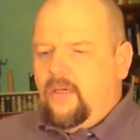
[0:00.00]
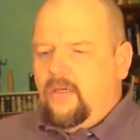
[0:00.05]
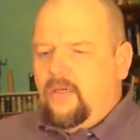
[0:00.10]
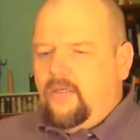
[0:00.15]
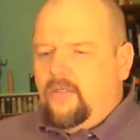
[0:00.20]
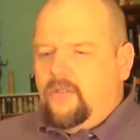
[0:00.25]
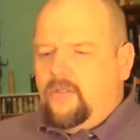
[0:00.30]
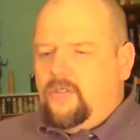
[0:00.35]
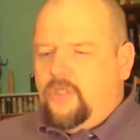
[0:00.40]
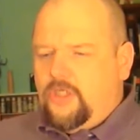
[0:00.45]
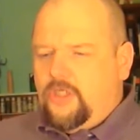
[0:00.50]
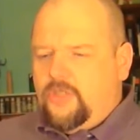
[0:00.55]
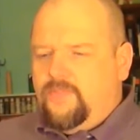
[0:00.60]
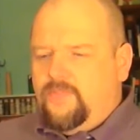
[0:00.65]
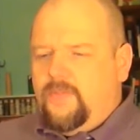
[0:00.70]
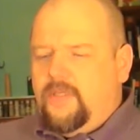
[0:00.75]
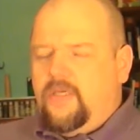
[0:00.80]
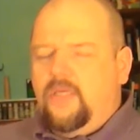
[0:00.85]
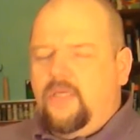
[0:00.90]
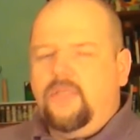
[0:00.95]
Just
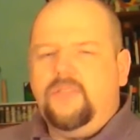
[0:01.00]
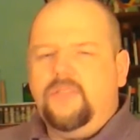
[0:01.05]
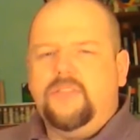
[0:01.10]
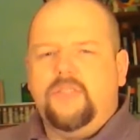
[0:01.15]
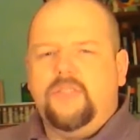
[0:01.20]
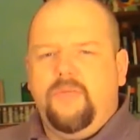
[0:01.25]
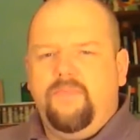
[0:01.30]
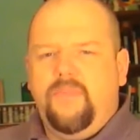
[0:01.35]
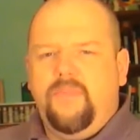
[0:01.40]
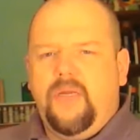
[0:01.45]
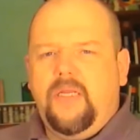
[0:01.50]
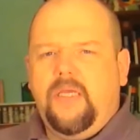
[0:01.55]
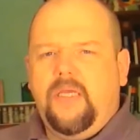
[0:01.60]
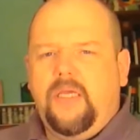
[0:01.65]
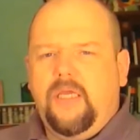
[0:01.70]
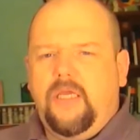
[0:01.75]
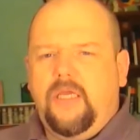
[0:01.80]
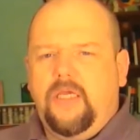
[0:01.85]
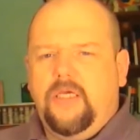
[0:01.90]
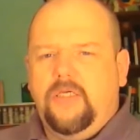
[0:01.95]
because somebody
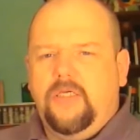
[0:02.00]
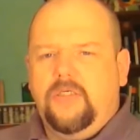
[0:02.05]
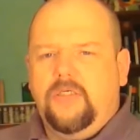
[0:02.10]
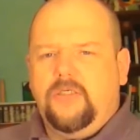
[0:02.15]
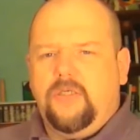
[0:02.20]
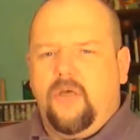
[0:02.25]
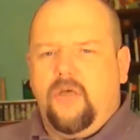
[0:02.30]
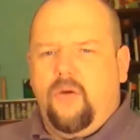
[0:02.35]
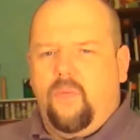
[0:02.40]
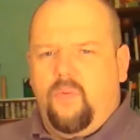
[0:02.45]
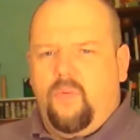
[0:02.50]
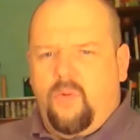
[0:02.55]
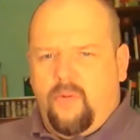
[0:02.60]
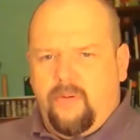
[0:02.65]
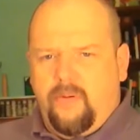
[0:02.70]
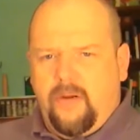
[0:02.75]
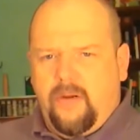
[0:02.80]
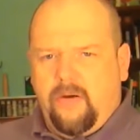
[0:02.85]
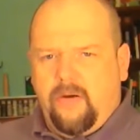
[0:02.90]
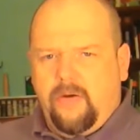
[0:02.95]
is a
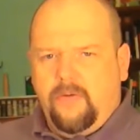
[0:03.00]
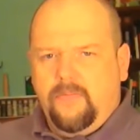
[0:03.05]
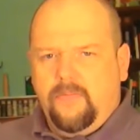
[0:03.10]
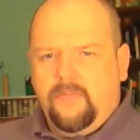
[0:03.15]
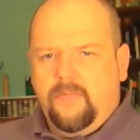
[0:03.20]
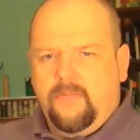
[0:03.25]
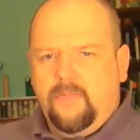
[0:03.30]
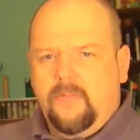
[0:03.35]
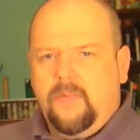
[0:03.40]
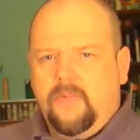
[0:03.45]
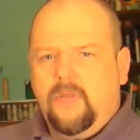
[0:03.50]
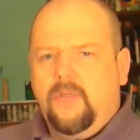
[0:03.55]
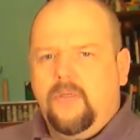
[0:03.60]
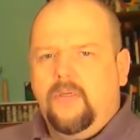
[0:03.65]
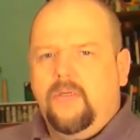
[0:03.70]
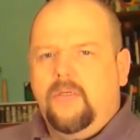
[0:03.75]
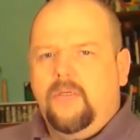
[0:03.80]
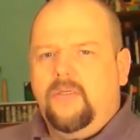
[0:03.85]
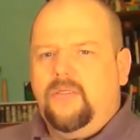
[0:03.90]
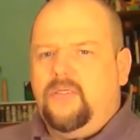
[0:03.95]
warrior
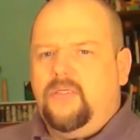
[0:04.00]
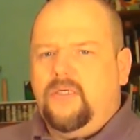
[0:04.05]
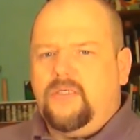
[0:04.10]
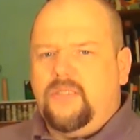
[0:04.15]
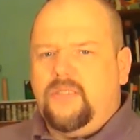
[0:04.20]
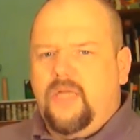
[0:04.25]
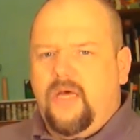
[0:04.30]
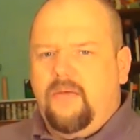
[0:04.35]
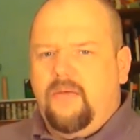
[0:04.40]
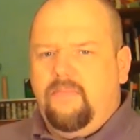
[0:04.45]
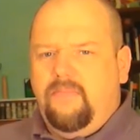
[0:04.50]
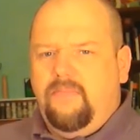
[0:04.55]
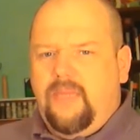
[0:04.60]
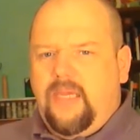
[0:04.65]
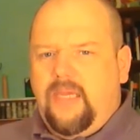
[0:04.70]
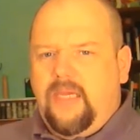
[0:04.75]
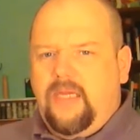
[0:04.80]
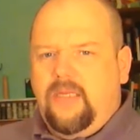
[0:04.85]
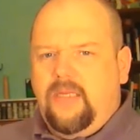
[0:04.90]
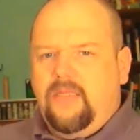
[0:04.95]
does not
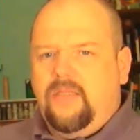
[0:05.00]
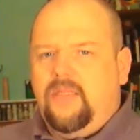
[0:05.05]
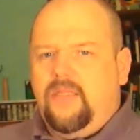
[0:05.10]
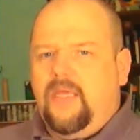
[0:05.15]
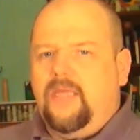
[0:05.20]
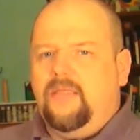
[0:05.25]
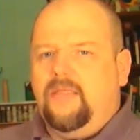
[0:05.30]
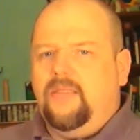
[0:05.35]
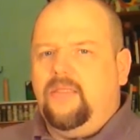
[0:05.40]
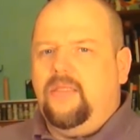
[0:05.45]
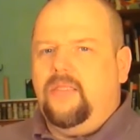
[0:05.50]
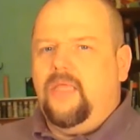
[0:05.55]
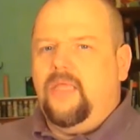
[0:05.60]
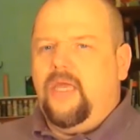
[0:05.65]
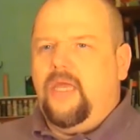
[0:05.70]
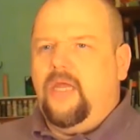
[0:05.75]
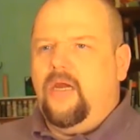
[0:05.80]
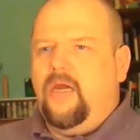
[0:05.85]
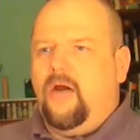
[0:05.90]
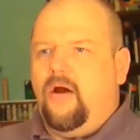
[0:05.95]
mean that
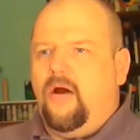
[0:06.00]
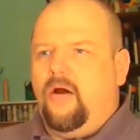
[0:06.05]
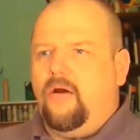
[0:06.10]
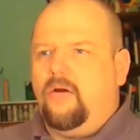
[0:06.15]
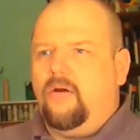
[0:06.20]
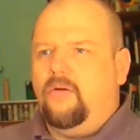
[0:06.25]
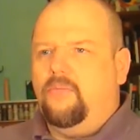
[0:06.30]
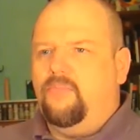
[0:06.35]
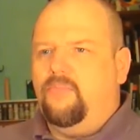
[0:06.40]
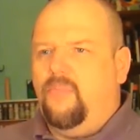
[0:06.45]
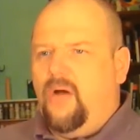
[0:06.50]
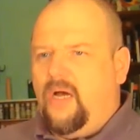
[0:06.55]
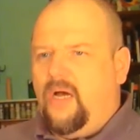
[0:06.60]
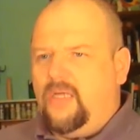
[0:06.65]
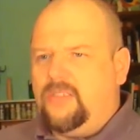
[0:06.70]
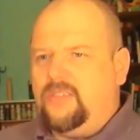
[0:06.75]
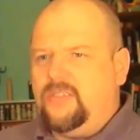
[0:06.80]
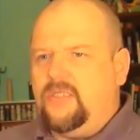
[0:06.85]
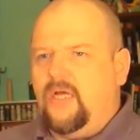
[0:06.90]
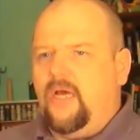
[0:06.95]
they are
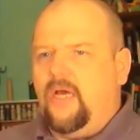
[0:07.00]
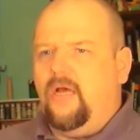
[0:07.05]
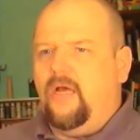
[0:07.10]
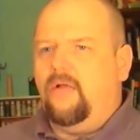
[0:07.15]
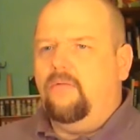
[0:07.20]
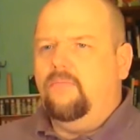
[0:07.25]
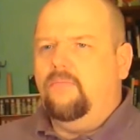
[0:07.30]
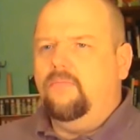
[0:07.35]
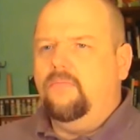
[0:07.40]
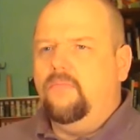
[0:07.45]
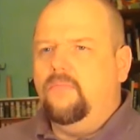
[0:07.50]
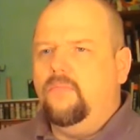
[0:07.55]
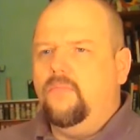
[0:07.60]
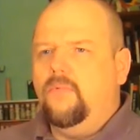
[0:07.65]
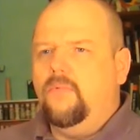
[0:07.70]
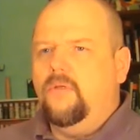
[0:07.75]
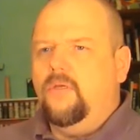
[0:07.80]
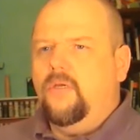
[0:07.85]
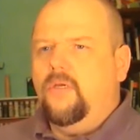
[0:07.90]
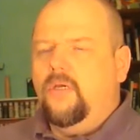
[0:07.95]
hostile.
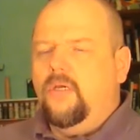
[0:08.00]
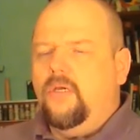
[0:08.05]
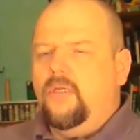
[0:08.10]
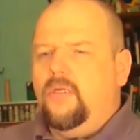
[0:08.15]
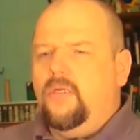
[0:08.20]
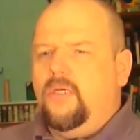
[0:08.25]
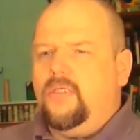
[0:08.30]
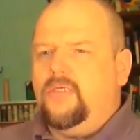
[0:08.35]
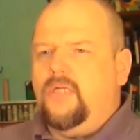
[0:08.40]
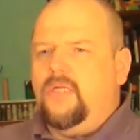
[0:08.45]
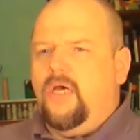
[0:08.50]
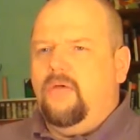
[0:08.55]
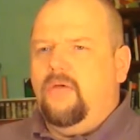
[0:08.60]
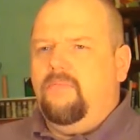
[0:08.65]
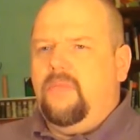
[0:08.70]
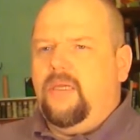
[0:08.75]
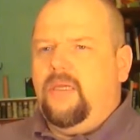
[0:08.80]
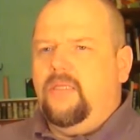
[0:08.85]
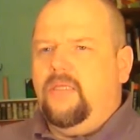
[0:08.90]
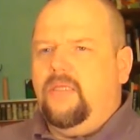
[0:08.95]
Does not
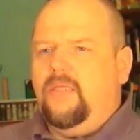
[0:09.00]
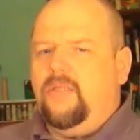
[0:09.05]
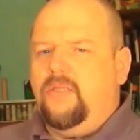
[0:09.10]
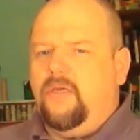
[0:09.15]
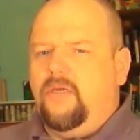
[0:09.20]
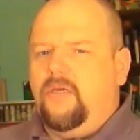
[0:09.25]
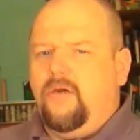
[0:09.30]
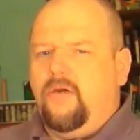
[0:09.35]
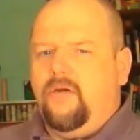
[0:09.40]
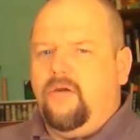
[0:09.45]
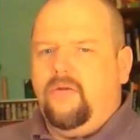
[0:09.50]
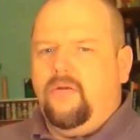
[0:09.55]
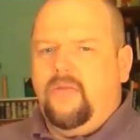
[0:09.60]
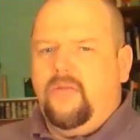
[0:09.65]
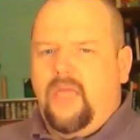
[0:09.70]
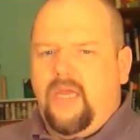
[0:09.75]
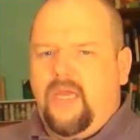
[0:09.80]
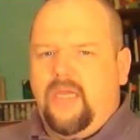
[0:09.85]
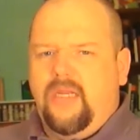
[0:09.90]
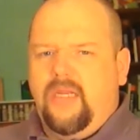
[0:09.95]
mean that they're
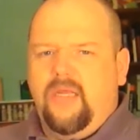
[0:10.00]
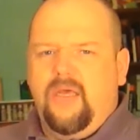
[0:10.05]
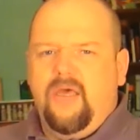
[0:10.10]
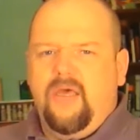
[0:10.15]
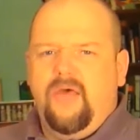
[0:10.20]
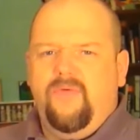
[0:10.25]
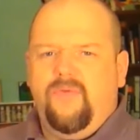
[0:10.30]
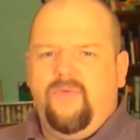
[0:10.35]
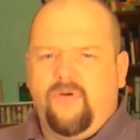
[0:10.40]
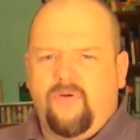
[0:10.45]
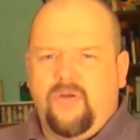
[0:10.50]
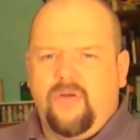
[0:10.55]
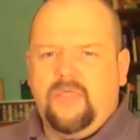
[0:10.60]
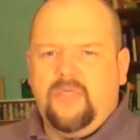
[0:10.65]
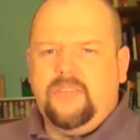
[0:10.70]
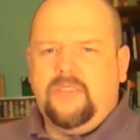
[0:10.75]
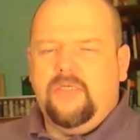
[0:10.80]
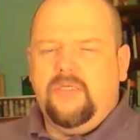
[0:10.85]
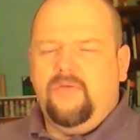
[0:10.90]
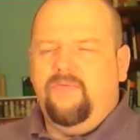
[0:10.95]
negative,
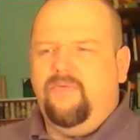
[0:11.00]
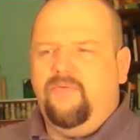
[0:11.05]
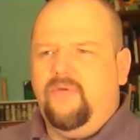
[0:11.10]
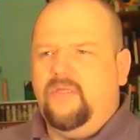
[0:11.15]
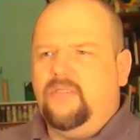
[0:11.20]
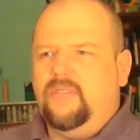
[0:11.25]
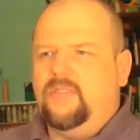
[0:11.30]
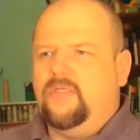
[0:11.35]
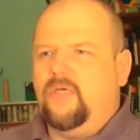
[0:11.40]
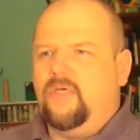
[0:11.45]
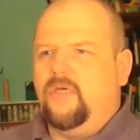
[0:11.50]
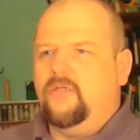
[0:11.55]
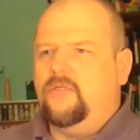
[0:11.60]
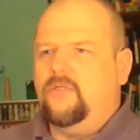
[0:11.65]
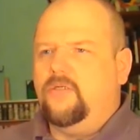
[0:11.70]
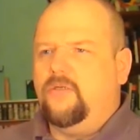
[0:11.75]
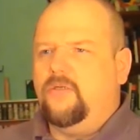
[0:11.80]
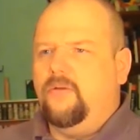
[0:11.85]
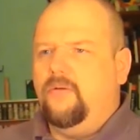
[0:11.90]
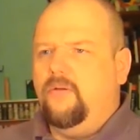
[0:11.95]
aggressive, and such.